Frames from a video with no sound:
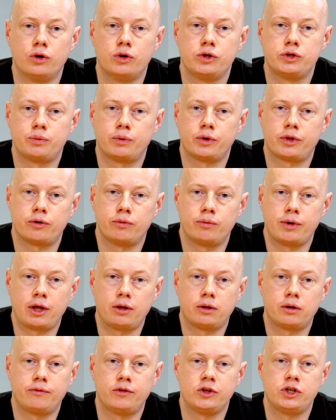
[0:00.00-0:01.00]
those with a
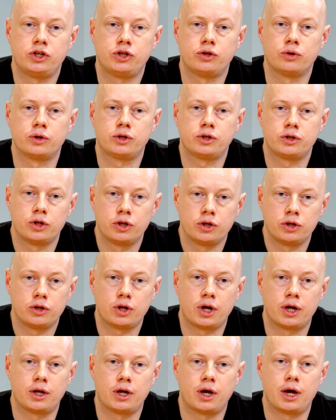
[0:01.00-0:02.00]
relatively short
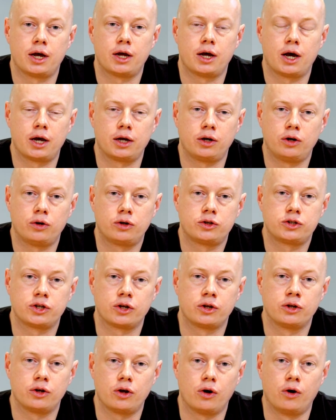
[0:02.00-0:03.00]
and
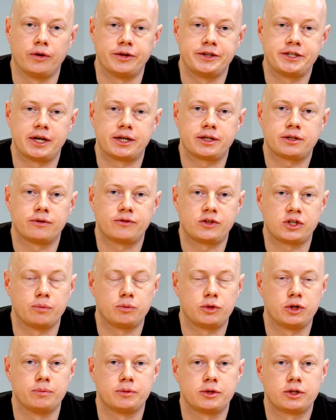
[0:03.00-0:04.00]
sudden onset of
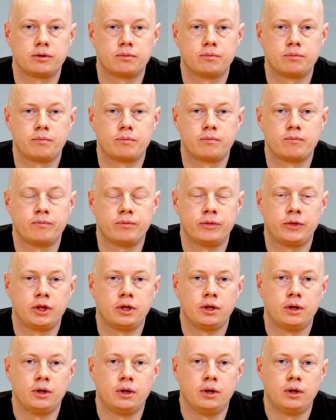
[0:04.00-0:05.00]
symptoms.
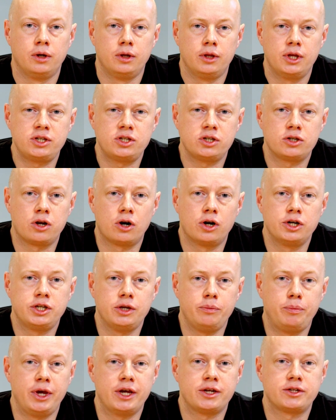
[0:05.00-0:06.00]
This is
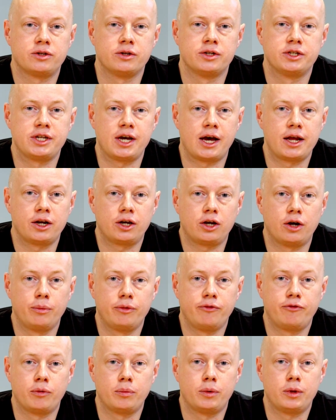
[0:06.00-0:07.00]
largely based on data
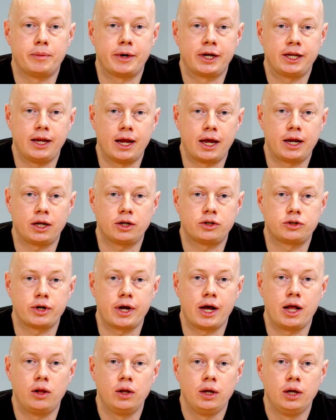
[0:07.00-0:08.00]
coming from the MAGNETIC
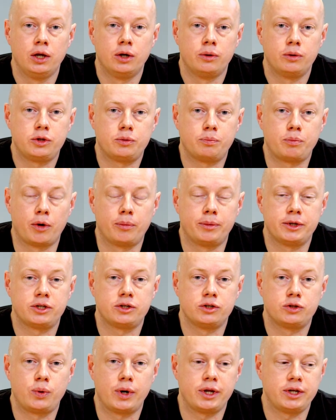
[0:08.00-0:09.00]
trial, which was
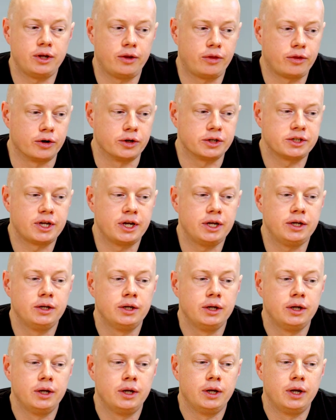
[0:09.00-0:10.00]
published in
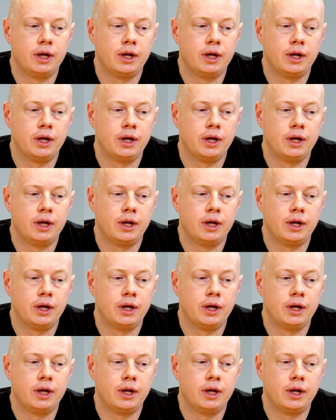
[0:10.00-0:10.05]
2013,